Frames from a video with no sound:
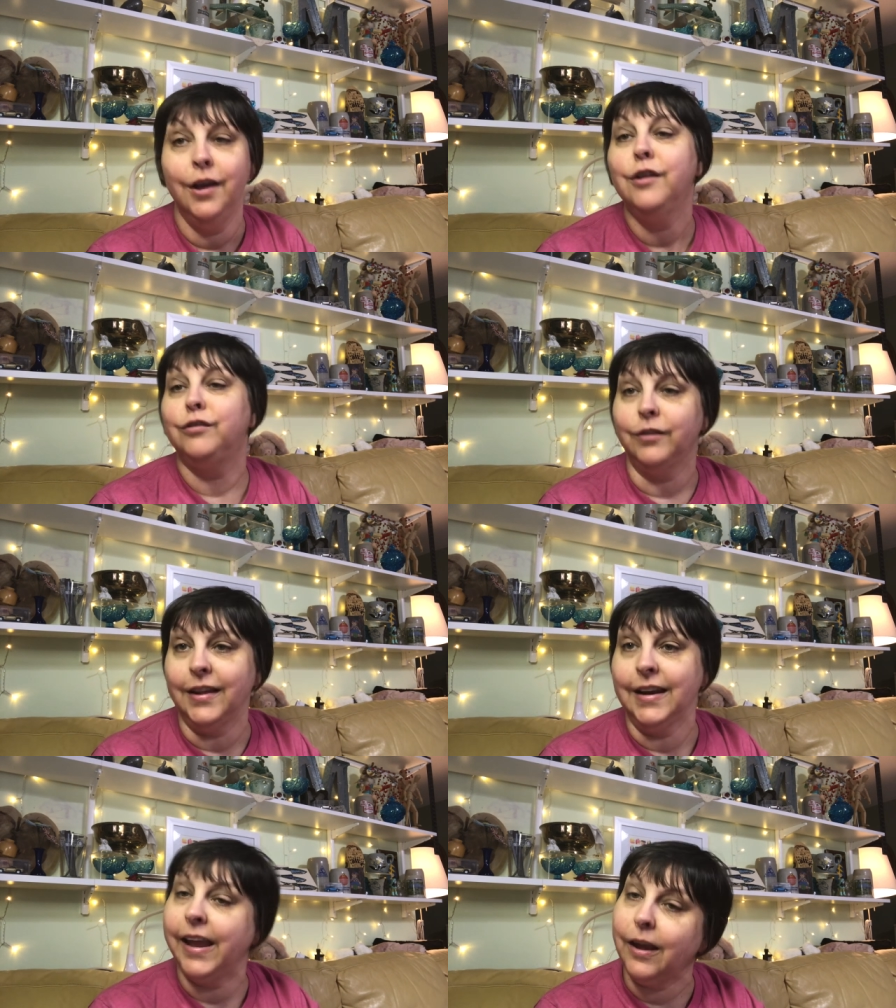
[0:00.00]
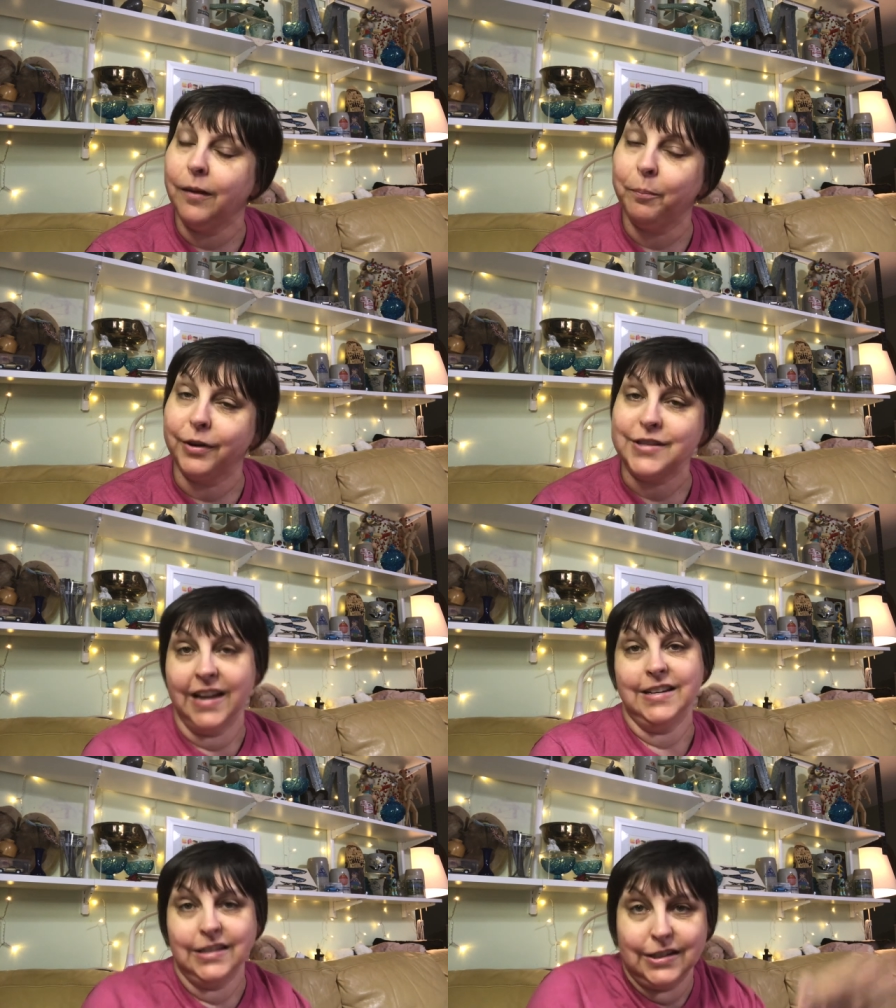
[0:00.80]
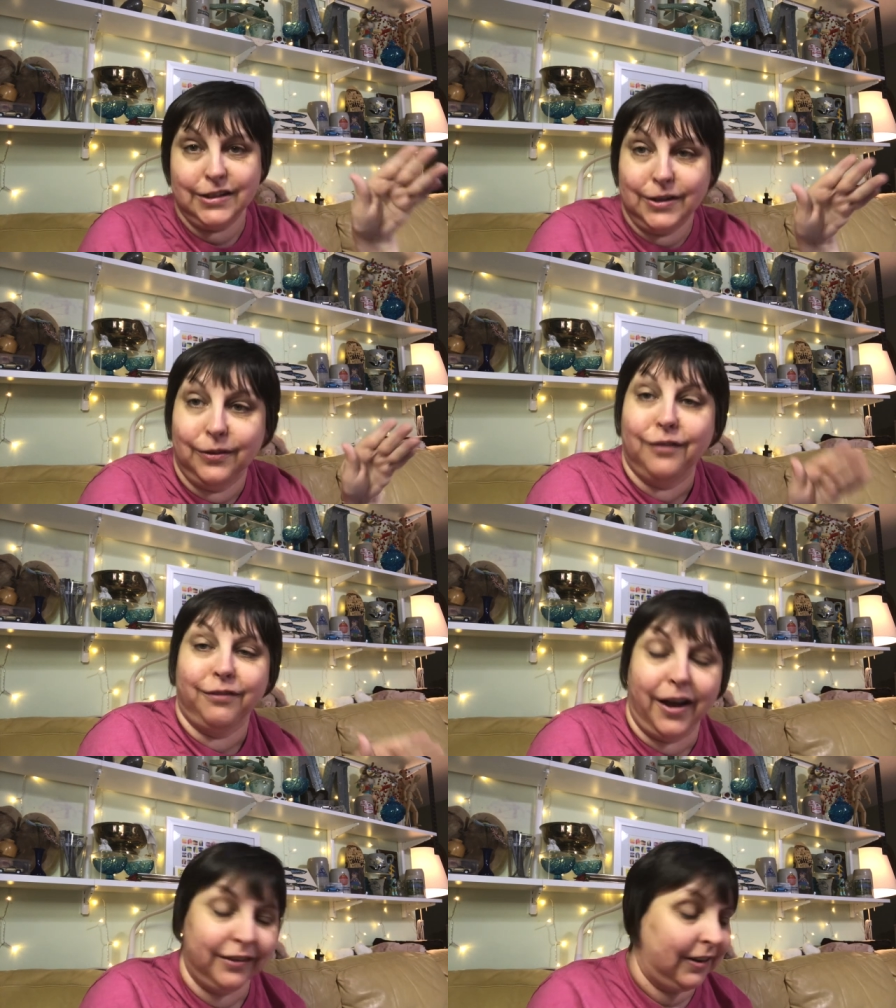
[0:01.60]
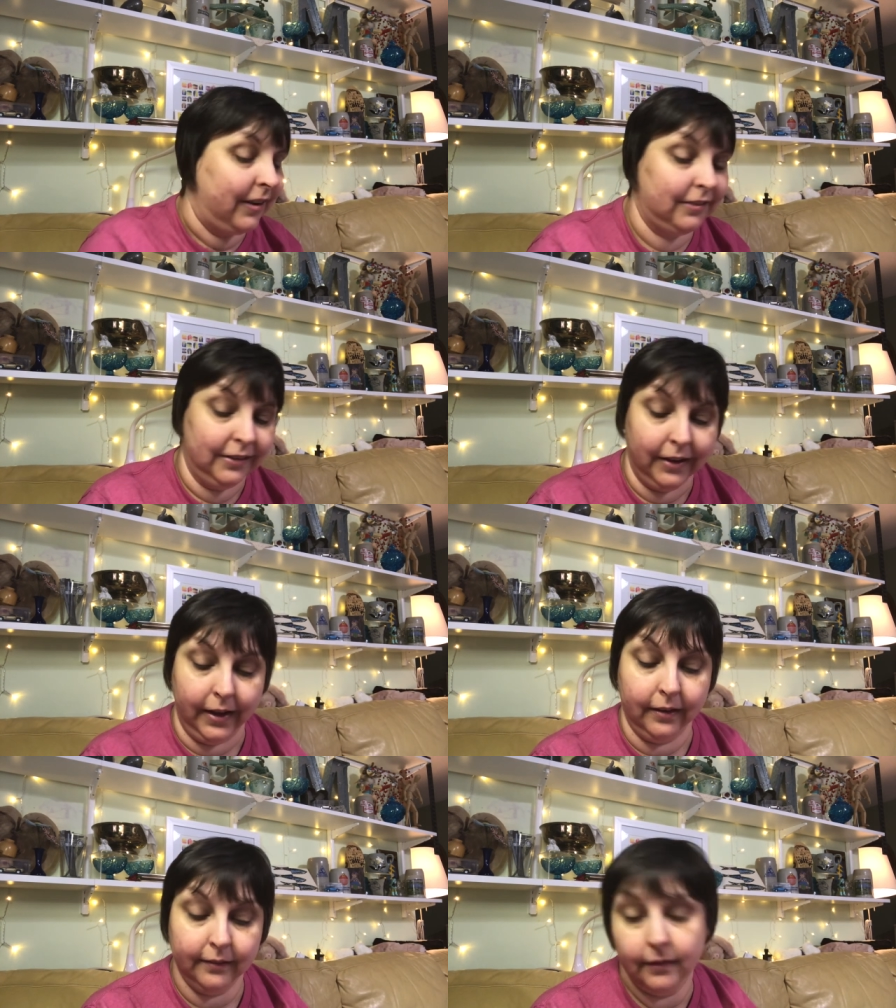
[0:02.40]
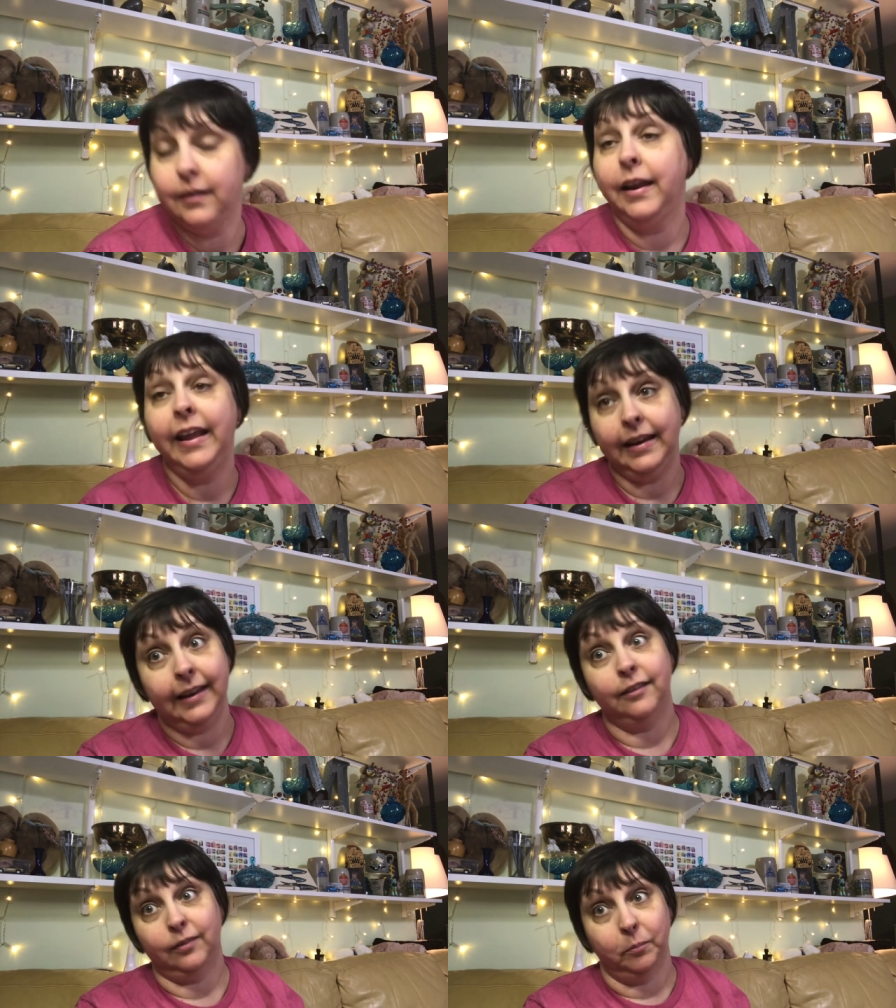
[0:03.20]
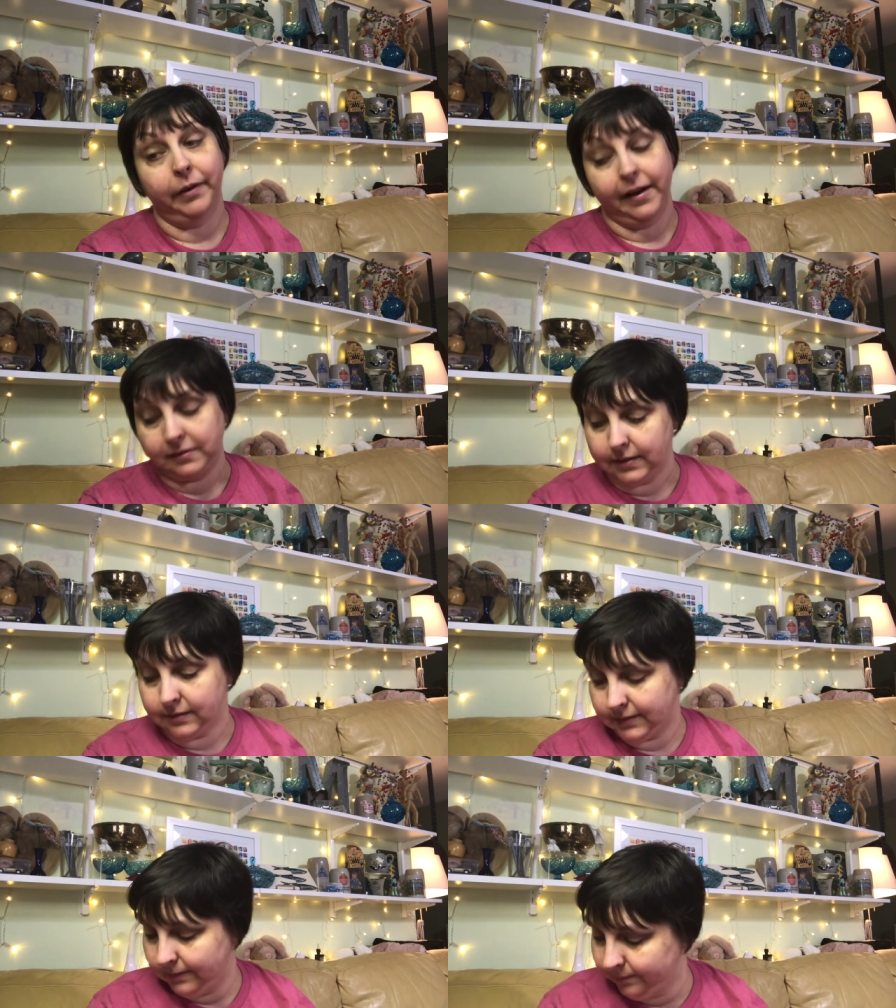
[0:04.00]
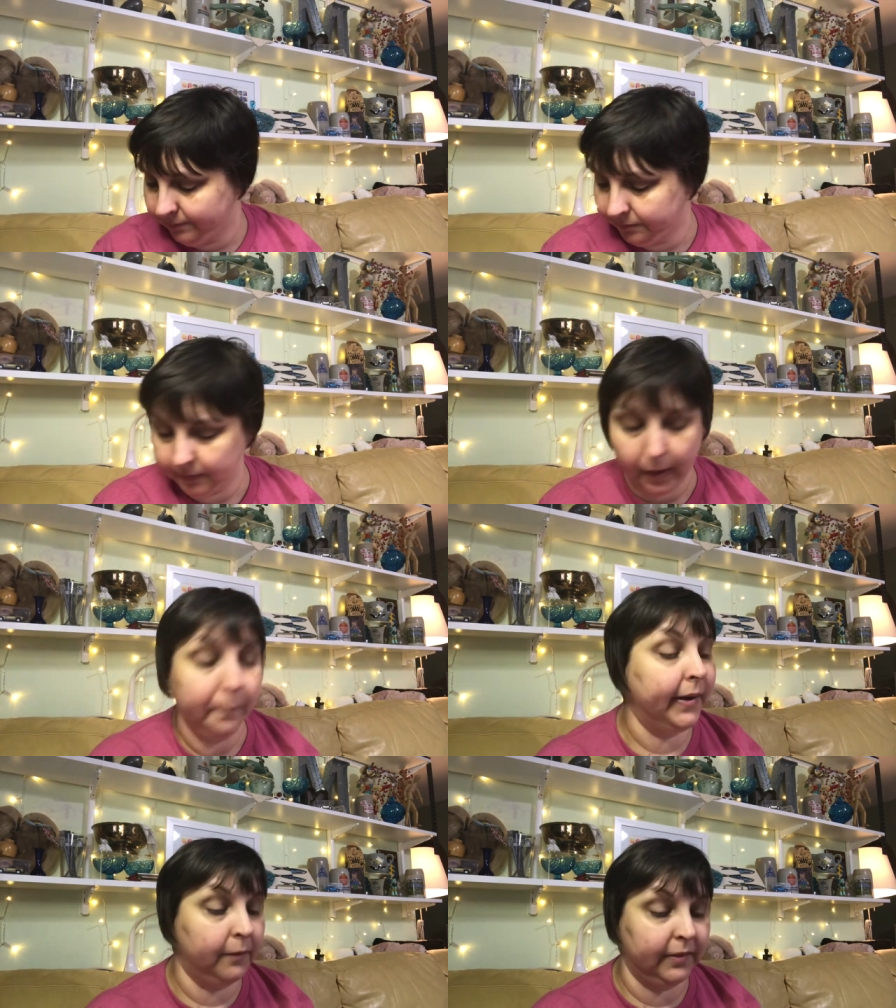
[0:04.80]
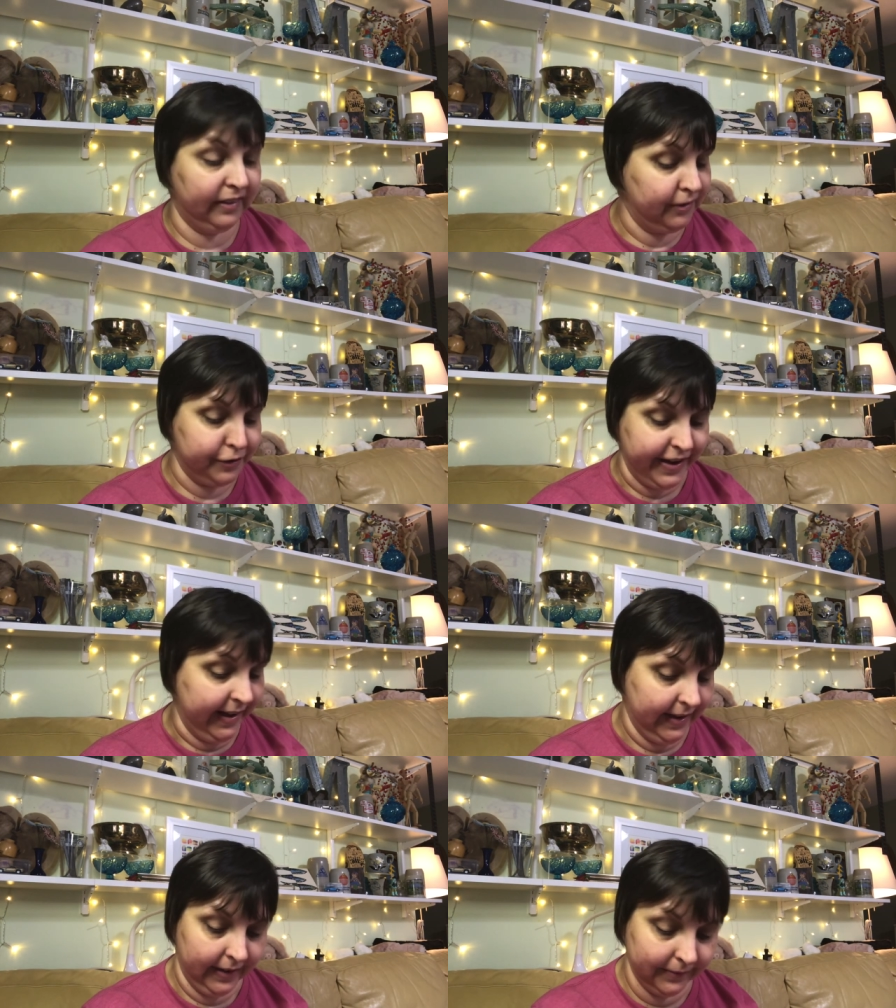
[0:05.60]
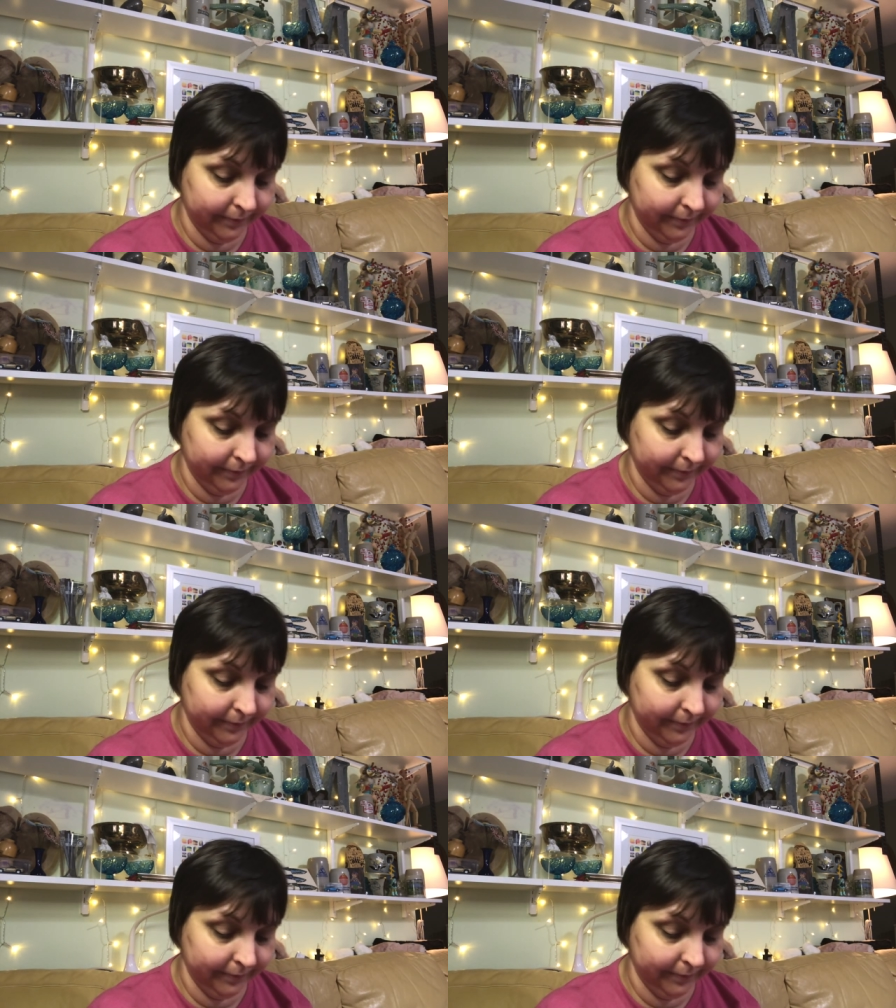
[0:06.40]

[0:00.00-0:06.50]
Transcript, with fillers: So then he pretended to do the floss toss and he, he needs some practice. But it was entertaining.